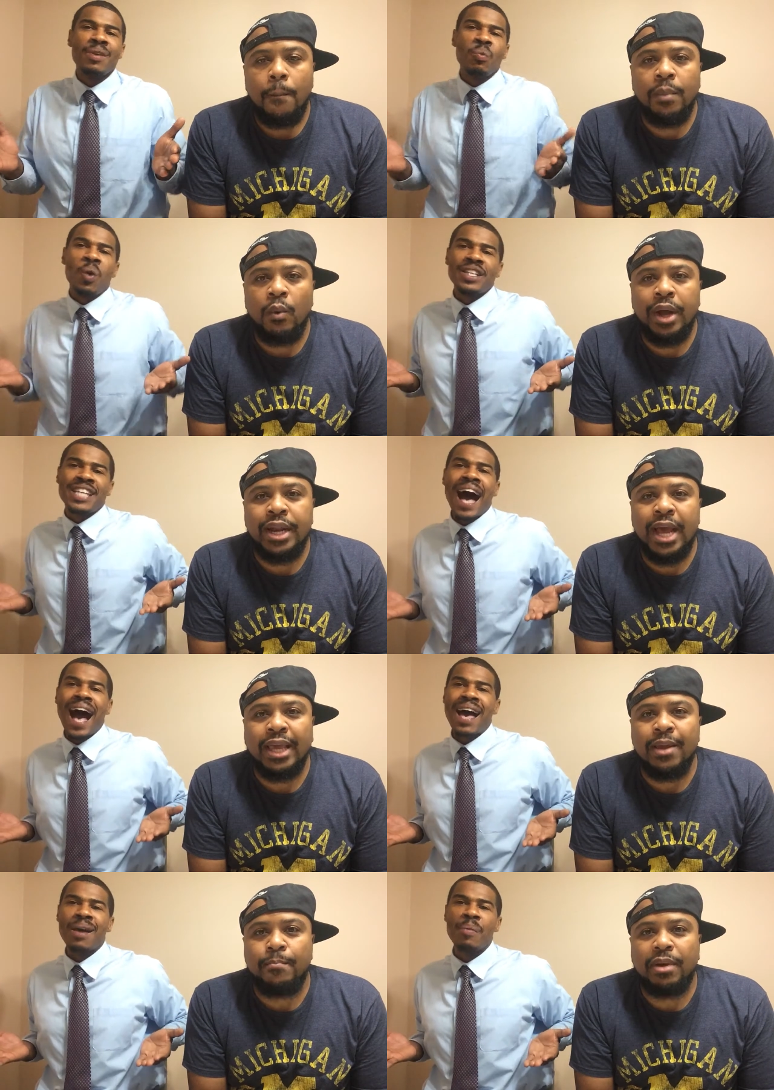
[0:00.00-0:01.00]
Speaker 1: but what
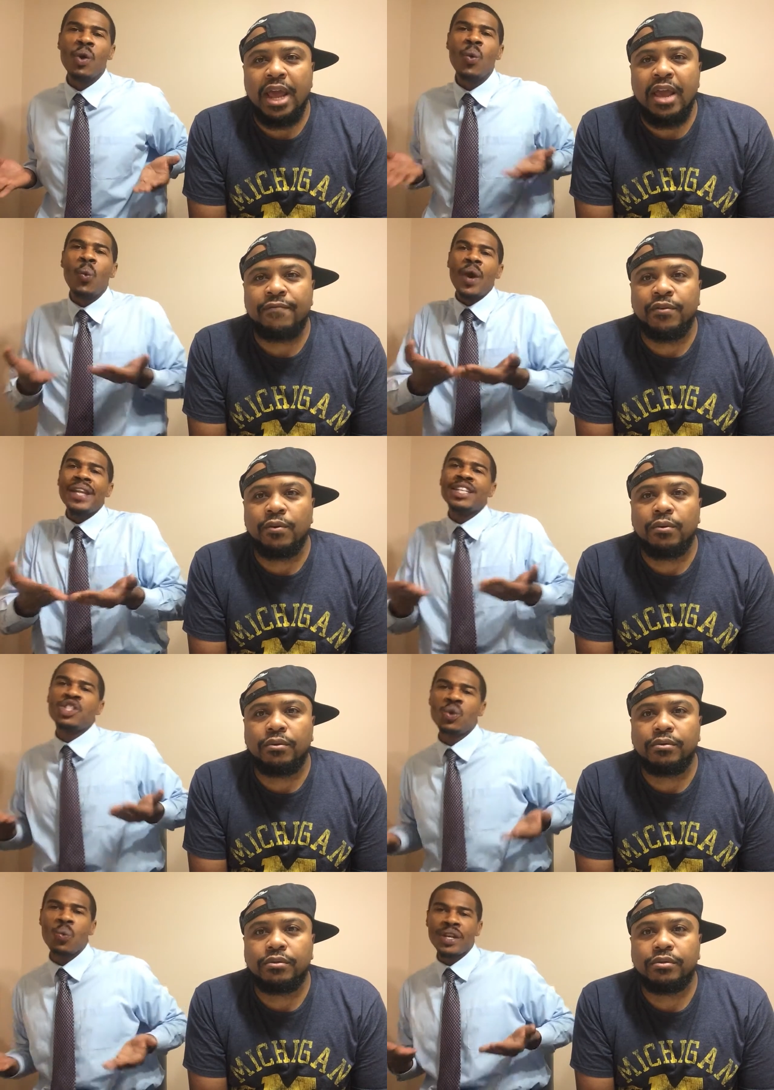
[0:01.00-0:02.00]
time? when
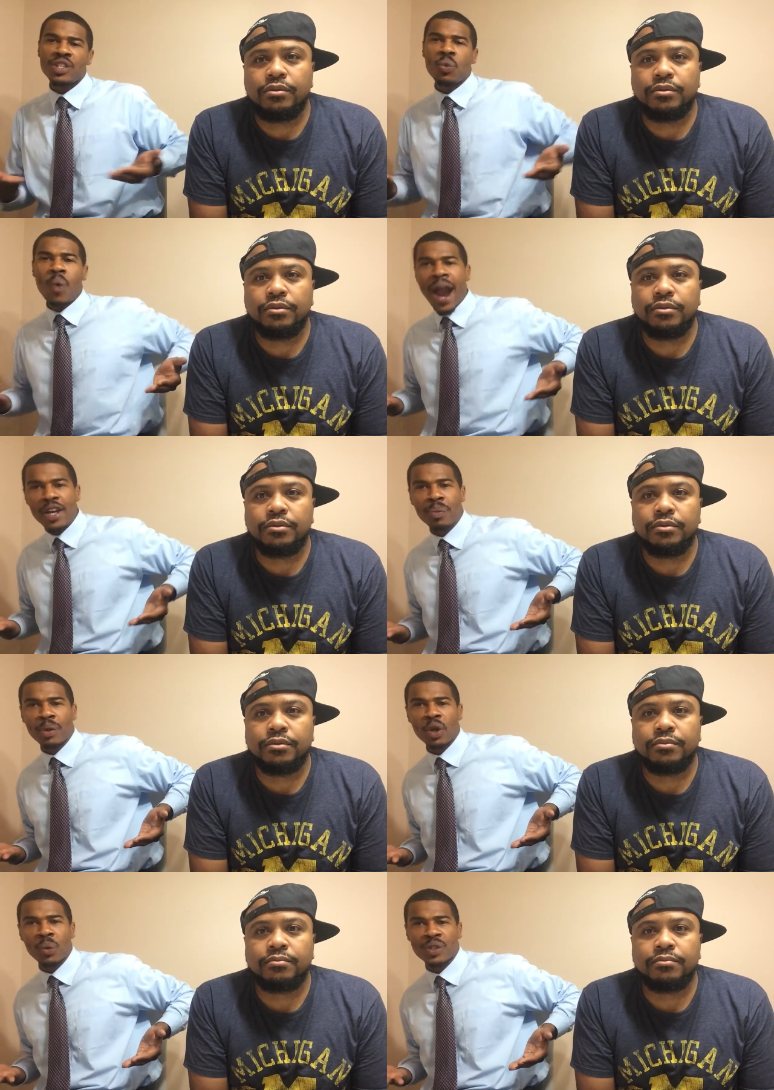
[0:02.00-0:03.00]
did you? When did you? Why are you
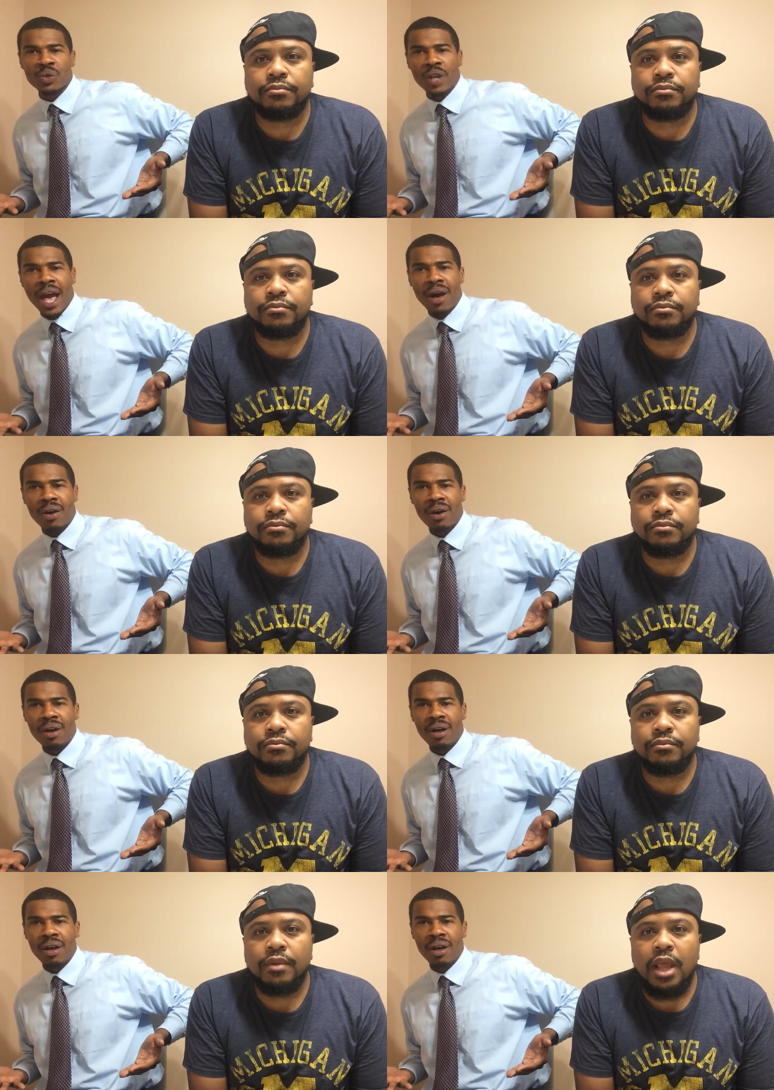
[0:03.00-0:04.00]
blowing the whistle now?
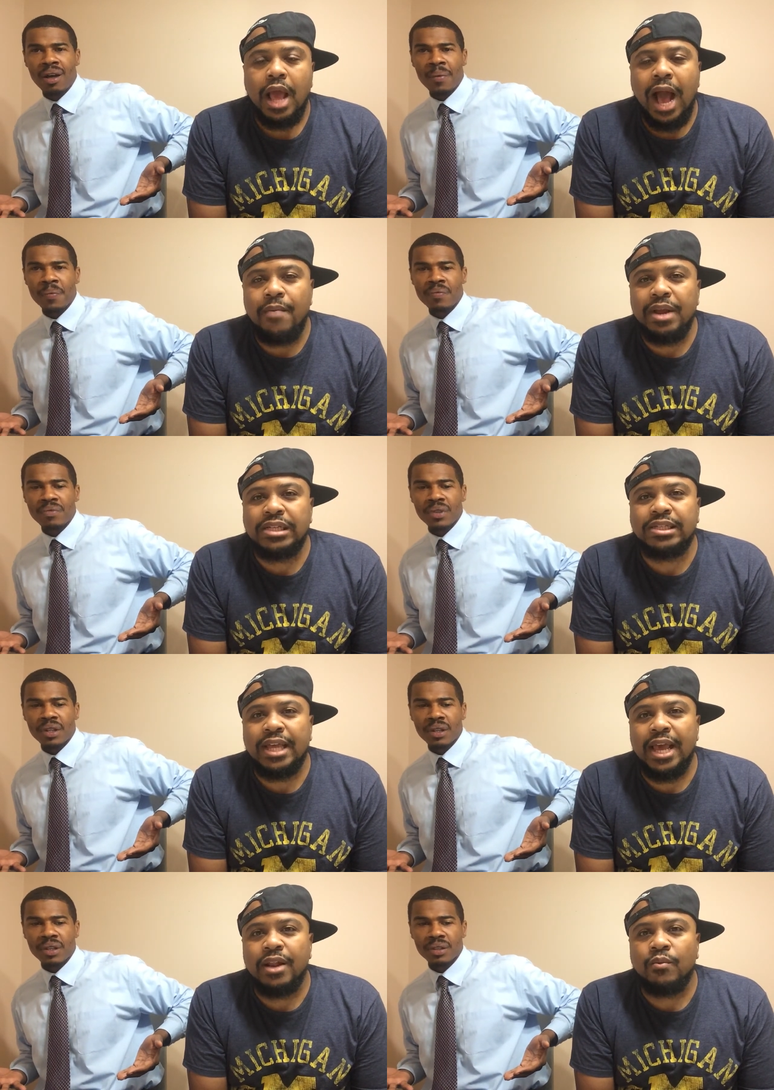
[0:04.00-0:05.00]
I'm not
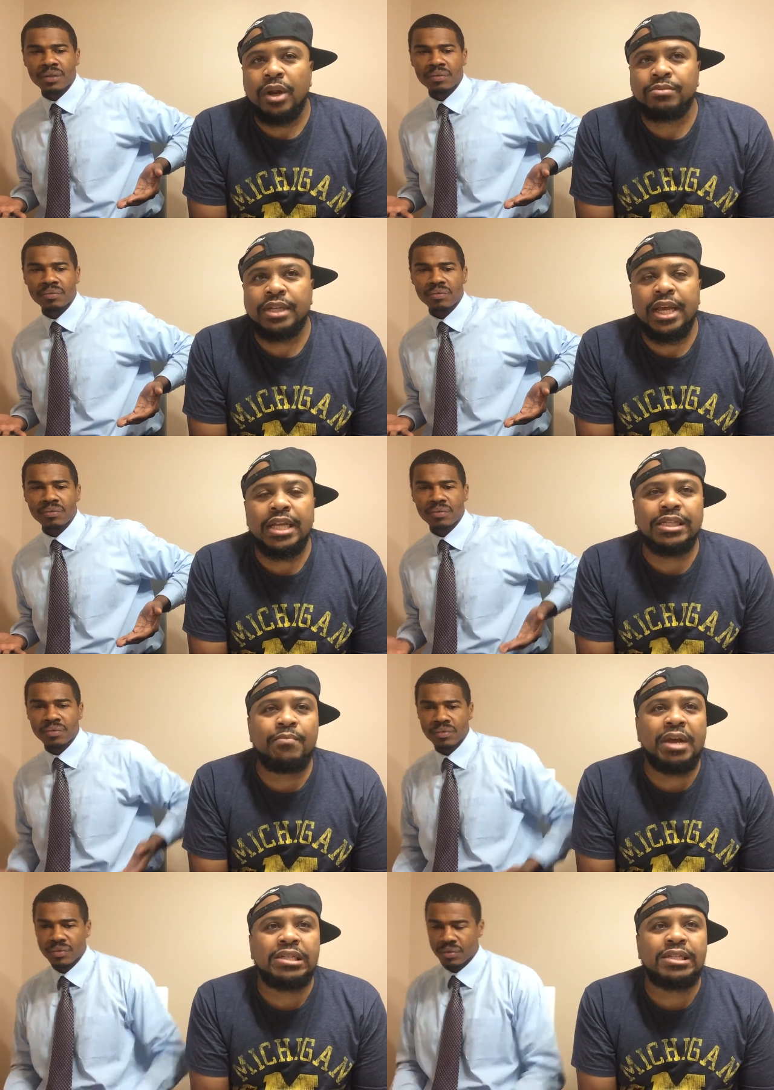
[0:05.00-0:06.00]
saying what
Speaker 2: I'm saying is
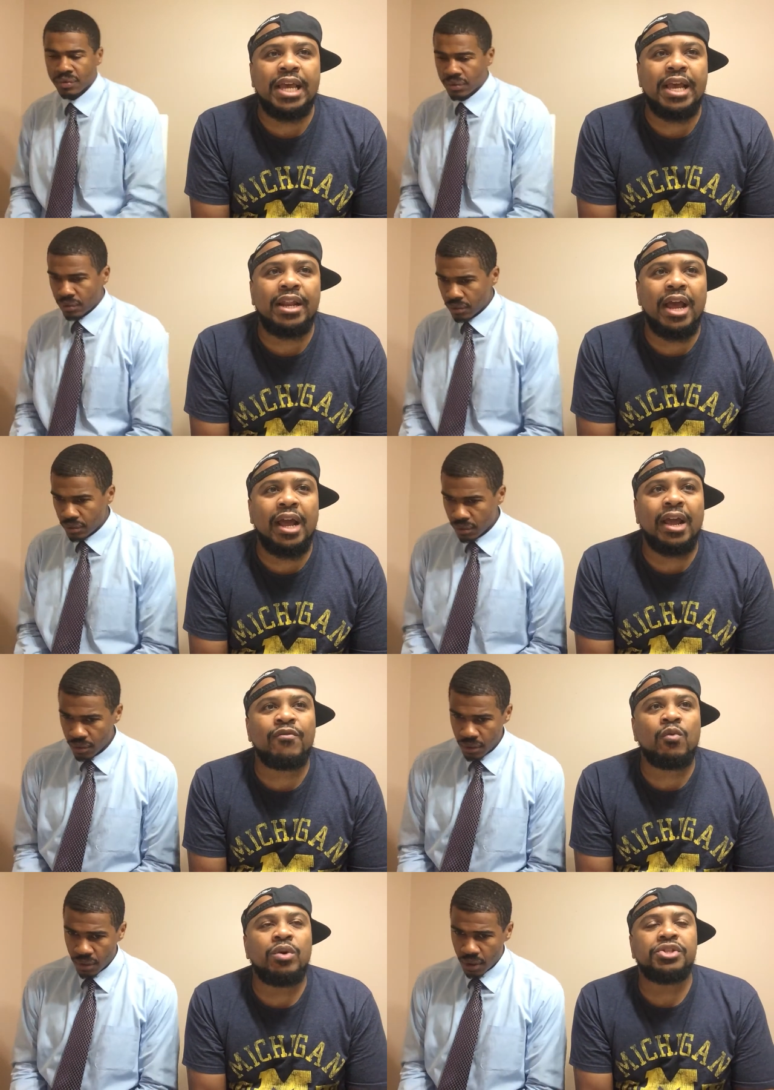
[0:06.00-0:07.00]
I'm not saying like
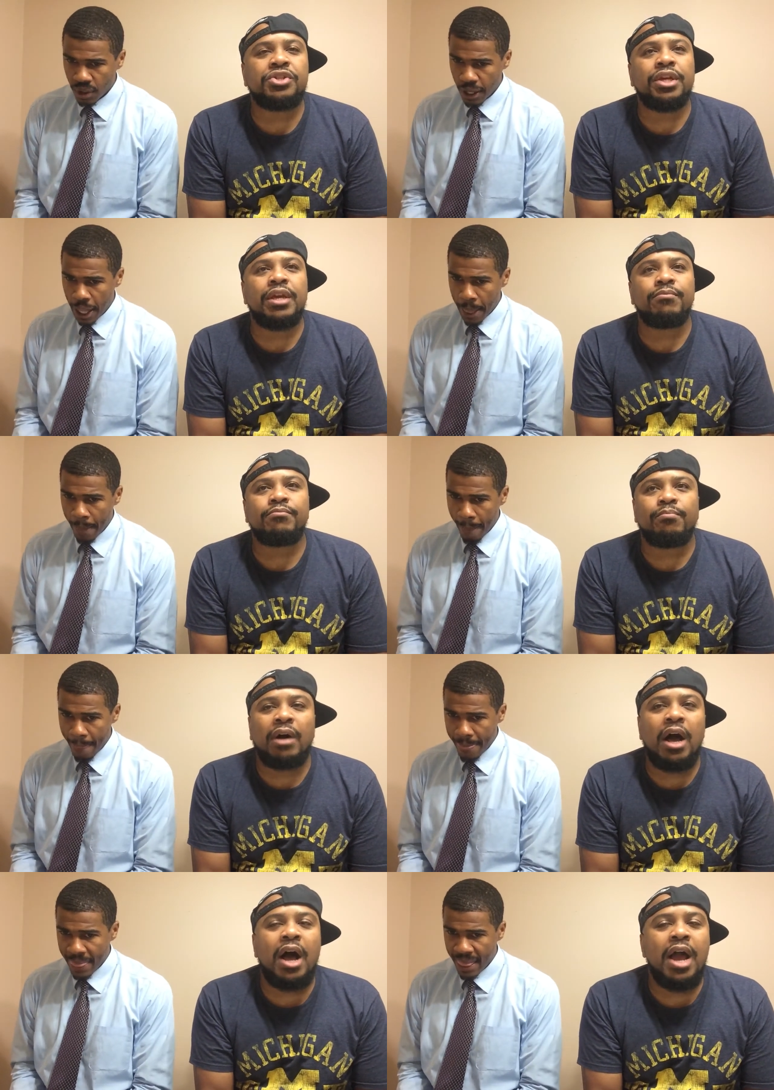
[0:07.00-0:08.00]
everyone should get
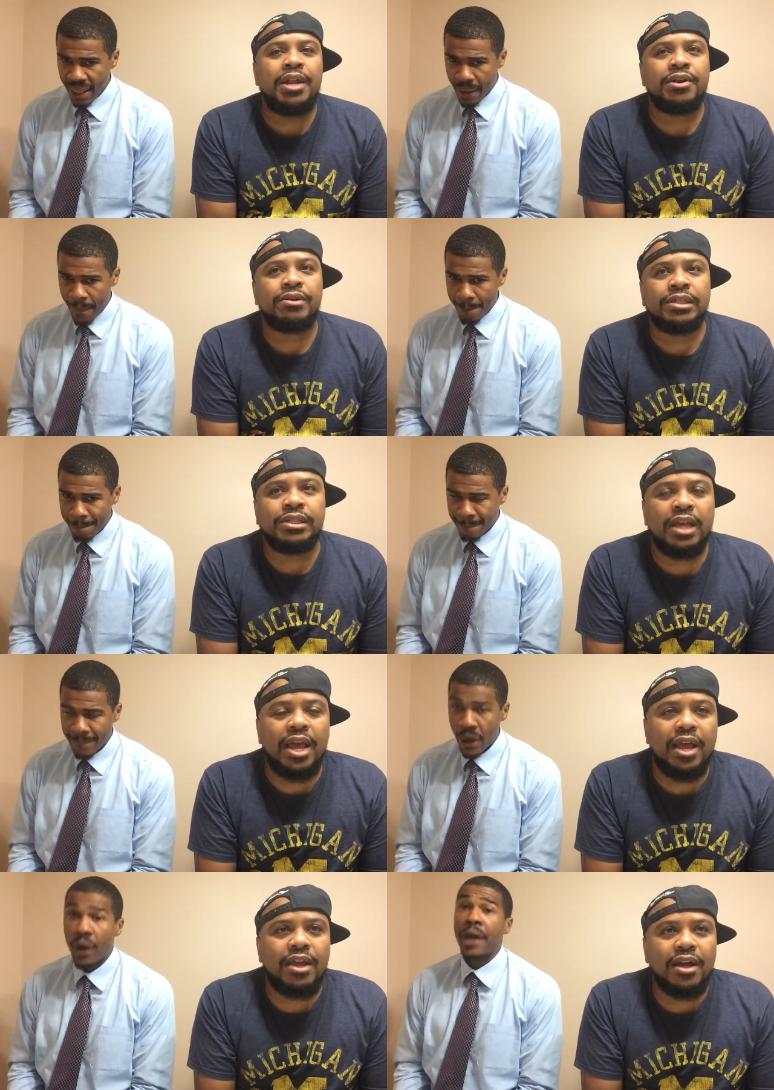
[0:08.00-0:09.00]
behind her and
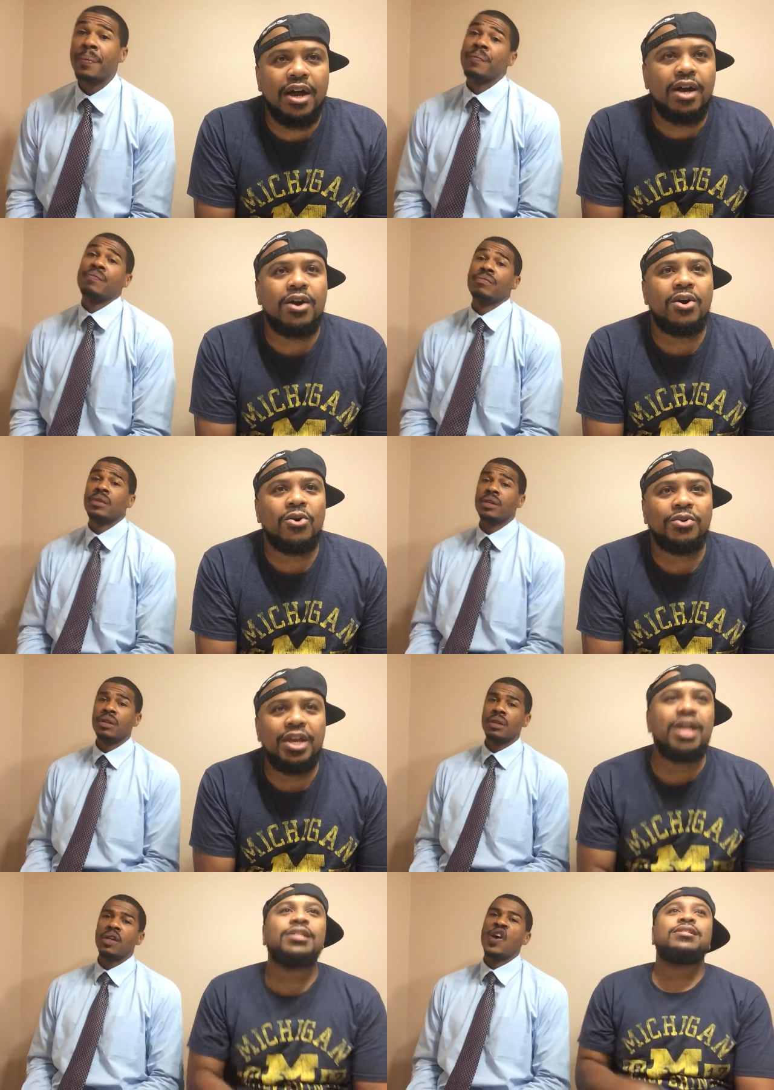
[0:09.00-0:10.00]
say, okay, oh
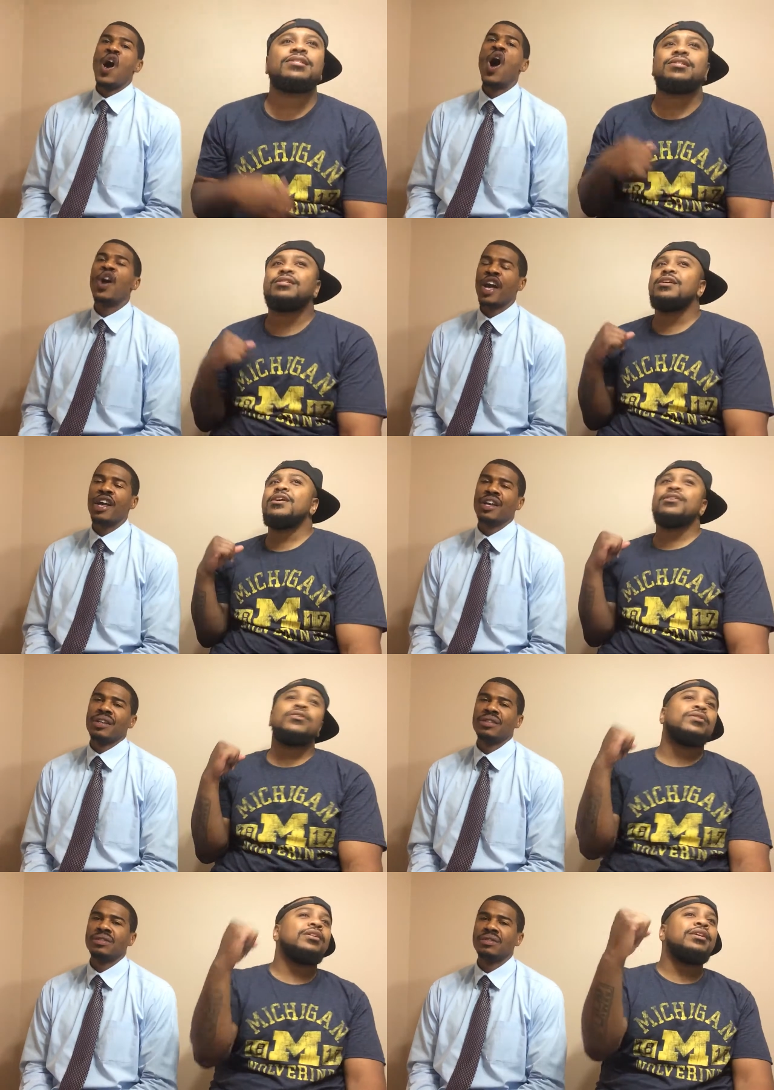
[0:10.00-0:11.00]
yes, okay, you're the